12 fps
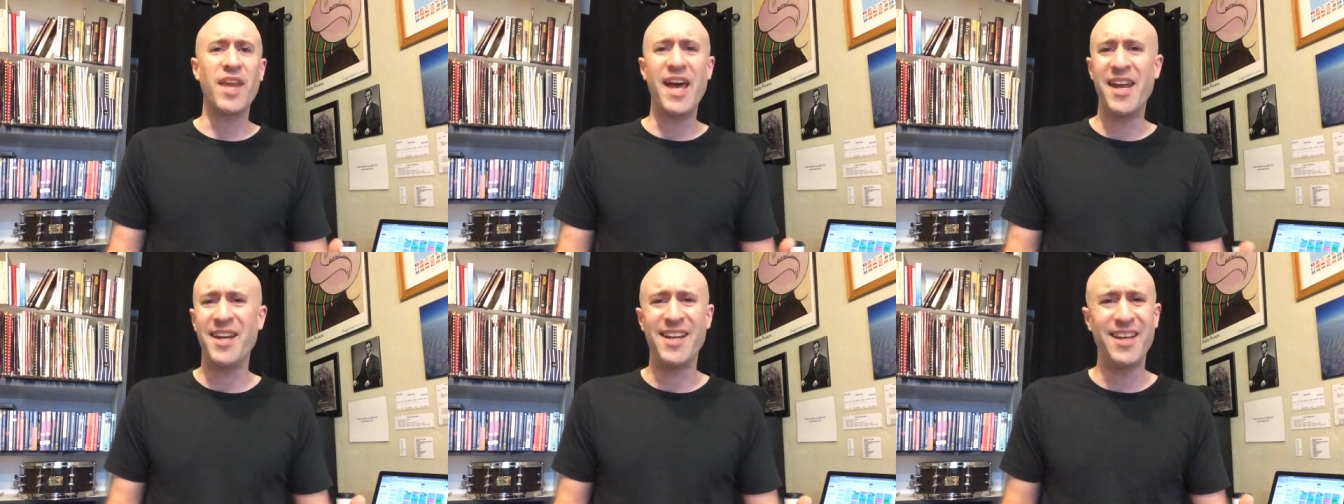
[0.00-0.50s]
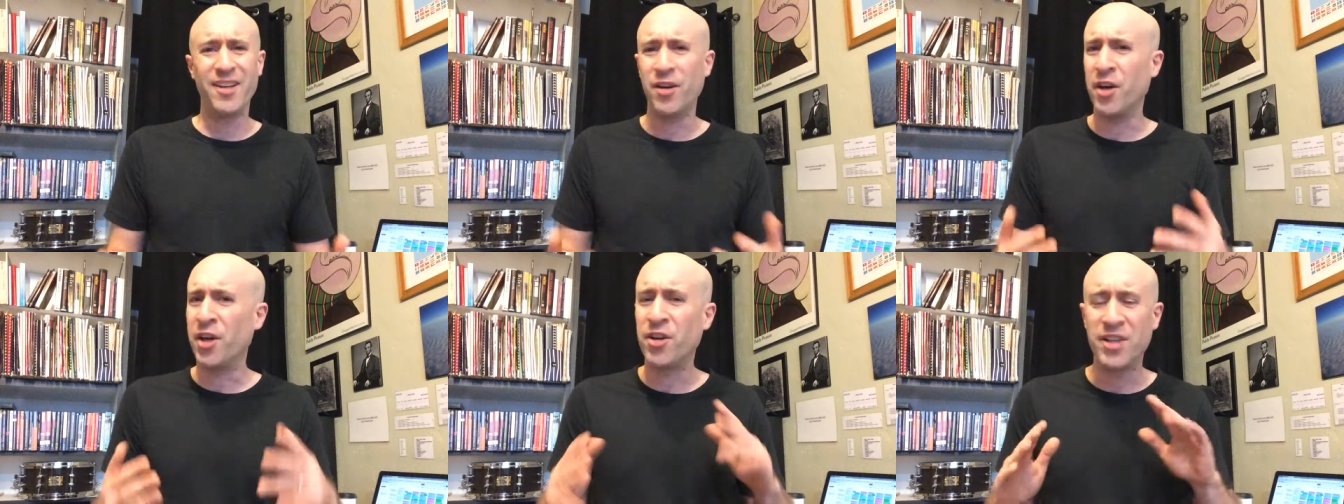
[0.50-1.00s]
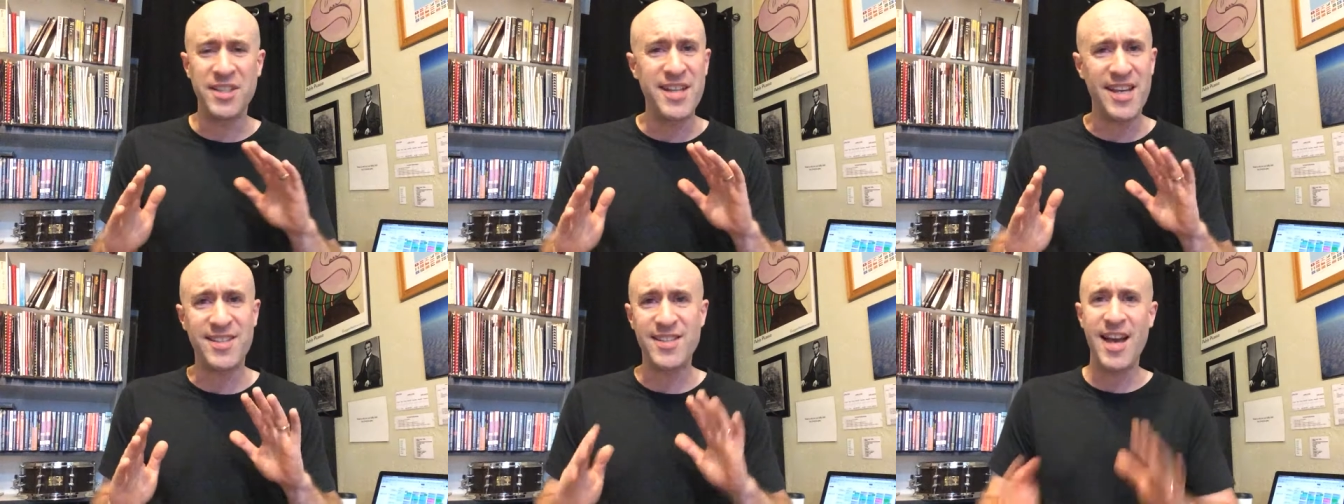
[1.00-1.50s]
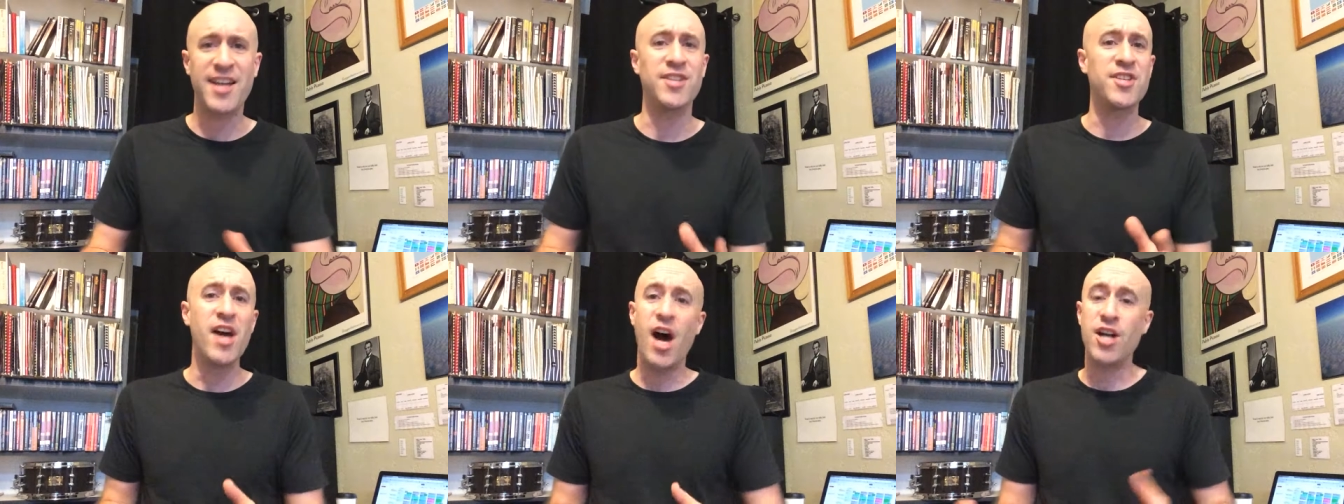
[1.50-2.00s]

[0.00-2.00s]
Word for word: and it, it literally takes seconds.